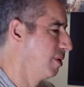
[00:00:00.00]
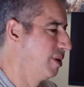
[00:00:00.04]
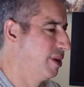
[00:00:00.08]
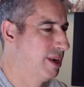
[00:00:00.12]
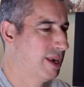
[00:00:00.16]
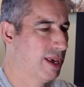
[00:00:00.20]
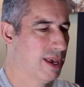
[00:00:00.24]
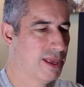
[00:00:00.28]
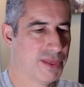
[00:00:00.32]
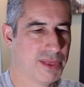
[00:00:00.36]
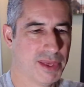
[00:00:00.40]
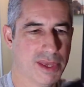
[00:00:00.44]

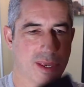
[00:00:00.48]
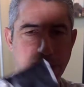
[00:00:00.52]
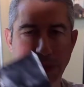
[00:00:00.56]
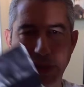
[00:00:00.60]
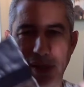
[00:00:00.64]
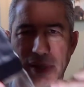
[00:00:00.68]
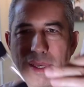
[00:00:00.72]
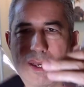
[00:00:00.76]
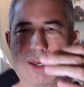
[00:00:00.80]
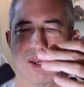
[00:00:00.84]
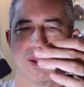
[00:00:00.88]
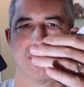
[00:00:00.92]
you get
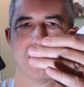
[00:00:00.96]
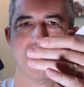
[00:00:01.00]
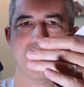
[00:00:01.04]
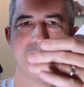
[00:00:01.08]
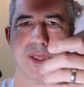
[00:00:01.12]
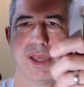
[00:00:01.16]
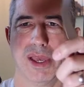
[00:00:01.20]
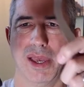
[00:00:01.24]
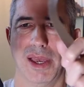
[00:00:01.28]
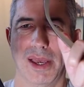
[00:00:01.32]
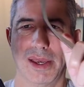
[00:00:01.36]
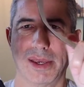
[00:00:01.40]
these things.
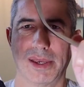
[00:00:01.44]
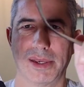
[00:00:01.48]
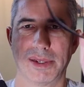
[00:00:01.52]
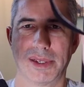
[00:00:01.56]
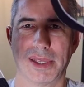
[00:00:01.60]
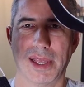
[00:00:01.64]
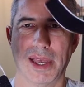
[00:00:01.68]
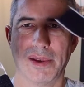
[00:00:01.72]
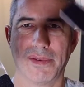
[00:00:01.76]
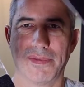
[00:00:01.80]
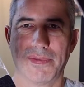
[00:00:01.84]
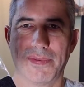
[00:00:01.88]
What the heck
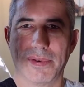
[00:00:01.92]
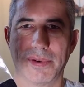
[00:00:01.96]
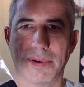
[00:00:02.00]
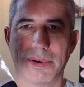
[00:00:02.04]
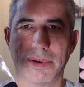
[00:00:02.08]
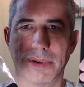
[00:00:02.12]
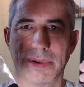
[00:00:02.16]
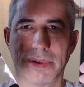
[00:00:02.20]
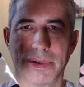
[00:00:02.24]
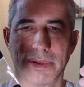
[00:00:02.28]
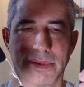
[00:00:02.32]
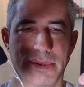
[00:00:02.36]
is that
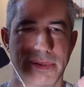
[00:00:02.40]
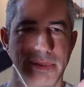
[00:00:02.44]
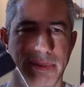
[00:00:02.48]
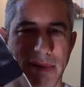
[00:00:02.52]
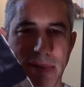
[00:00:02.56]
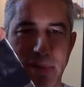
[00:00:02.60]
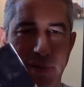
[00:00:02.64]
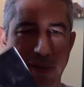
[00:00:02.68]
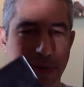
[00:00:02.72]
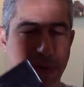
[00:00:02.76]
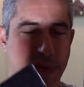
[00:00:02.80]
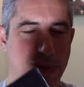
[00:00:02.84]
for?
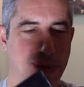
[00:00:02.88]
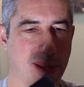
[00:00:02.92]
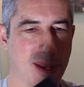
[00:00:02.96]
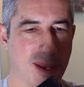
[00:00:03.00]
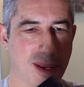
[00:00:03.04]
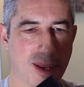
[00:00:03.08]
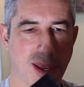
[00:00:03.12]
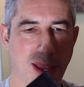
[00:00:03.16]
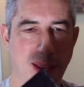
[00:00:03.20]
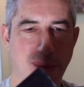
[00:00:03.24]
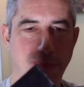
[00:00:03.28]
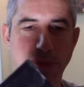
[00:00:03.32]

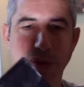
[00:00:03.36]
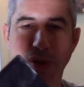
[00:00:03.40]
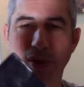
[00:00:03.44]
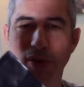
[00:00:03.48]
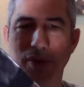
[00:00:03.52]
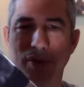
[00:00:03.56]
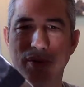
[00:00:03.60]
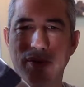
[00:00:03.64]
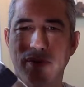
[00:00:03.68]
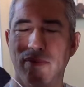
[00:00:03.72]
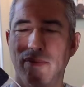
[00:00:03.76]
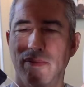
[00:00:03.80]
I'm
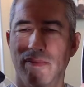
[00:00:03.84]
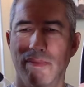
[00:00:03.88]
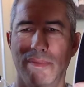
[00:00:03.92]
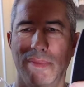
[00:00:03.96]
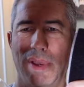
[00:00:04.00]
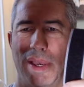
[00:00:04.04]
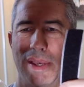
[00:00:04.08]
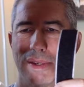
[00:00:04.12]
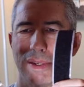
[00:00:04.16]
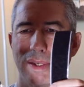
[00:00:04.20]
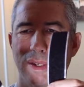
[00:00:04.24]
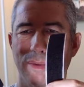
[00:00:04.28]
no
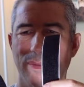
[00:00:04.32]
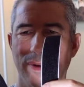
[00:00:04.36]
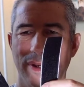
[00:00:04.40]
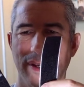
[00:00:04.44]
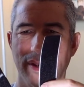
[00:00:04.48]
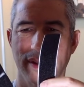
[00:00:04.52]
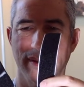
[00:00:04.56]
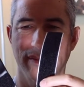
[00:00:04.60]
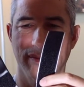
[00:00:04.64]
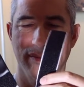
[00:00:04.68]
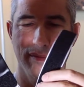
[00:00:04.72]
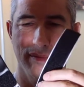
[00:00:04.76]

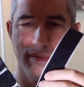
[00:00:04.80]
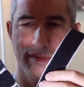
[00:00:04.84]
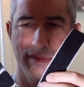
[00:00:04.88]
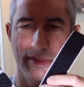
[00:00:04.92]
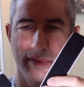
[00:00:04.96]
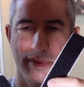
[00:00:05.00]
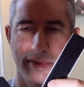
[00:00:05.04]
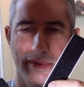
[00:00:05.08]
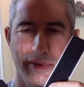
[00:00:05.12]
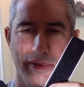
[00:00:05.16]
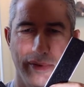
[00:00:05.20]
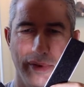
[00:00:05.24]
expert
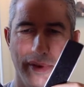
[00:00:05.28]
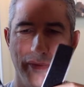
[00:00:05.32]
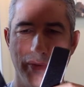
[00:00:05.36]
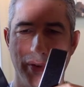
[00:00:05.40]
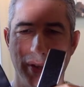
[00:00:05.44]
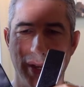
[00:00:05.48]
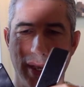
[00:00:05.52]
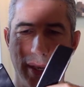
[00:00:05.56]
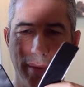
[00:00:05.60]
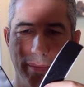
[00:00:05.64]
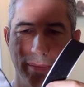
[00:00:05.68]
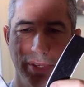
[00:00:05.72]
or
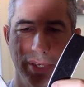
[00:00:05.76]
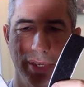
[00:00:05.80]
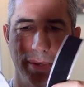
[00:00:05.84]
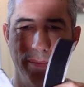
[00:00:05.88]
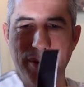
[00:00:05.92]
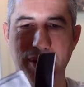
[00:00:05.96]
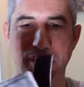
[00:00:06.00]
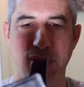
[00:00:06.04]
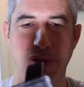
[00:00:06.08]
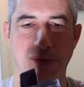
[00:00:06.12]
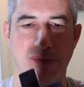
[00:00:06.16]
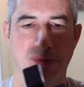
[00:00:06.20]
even
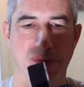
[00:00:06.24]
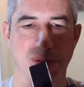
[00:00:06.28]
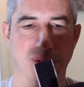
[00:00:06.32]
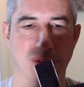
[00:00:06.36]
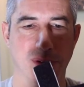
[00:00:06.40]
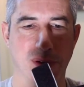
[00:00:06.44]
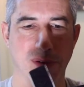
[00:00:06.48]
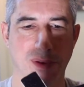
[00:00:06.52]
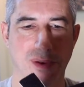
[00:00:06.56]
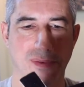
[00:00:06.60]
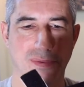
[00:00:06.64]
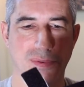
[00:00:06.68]
intermediate
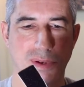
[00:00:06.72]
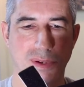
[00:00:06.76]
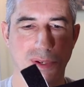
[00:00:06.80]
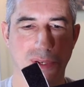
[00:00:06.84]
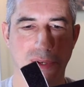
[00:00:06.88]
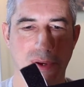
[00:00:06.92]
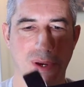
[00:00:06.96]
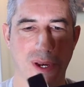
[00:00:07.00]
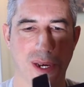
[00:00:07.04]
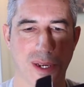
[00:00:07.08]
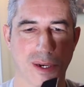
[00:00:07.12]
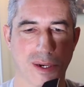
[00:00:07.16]
photographer,
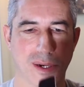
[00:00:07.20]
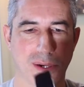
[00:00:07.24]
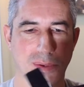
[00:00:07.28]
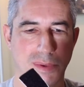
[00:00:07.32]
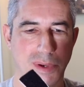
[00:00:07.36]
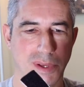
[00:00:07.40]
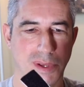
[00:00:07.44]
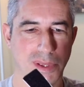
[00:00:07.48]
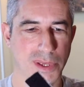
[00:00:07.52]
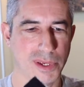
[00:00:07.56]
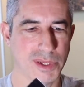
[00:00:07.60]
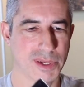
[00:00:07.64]
so I don't know
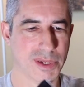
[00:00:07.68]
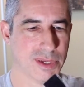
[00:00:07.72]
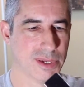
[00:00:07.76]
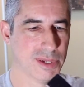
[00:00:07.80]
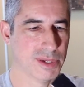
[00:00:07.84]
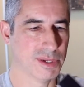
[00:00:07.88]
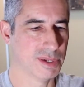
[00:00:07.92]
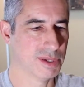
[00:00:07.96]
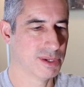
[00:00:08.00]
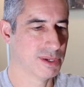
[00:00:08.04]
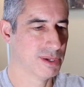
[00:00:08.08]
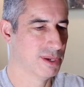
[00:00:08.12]
what this
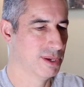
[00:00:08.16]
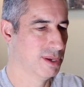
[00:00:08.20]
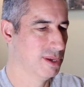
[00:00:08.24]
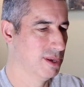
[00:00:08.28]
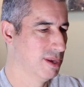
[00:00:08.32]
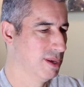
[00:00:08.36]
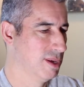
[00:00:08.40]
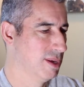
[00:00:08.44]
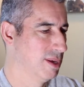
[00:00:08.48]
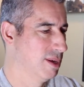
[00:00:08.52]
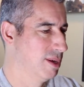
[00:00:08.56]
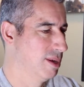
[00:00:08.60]
is.
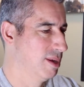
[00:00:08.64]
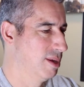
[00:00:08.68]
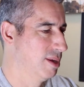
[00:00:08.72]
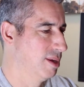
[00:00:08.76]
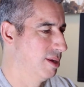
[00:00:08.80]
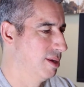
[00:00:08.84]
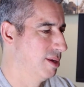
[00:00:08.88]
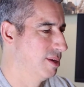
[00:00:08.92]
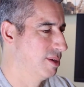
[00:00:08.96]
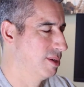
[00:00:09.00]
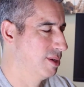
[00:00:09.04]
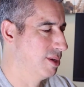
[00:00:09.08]

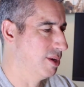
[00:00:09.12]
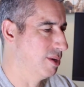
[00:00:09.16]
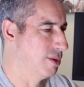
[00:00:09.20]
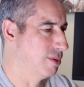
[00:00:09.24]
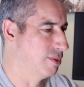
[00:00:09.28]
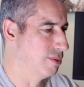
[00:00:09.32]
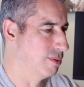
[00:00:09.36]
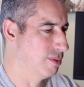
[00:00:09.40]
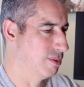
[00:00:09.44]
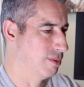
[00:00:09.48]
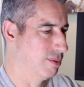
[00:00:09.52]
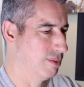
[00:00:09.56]

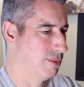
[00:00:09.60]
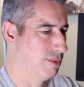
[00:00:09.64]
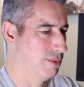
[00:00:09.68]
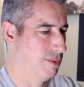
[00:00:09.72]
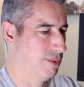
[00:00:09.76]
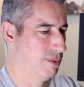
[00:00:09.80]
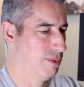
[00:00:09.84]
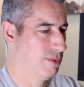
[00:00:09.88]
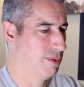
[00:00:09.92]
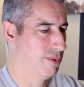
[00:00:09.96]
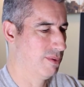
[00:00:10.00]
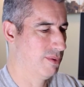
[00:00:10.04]
So
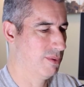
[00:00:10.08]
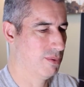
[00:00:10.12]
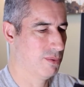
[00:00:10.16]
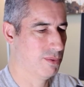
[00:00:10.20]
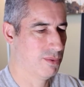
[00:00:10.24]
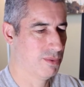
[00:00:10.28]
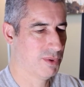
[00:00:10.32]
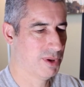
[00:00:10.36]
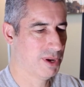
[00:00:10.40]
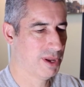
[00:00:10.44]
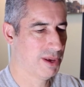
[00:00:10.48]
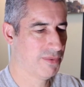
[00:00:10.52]

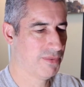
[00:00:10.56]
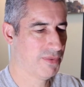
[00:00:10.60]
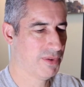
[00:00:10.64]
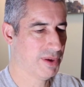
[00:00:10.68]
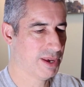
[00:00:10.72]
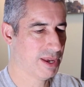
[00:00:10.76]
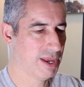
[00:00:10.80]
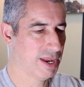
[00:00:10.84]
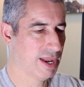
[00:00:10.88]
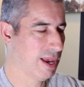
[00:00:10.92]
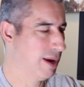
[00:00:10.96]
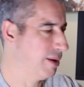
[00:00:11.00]
what I
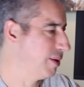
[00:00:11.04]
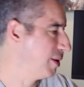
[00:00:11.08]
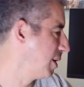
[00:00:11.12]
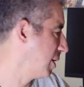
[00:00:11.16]
figured out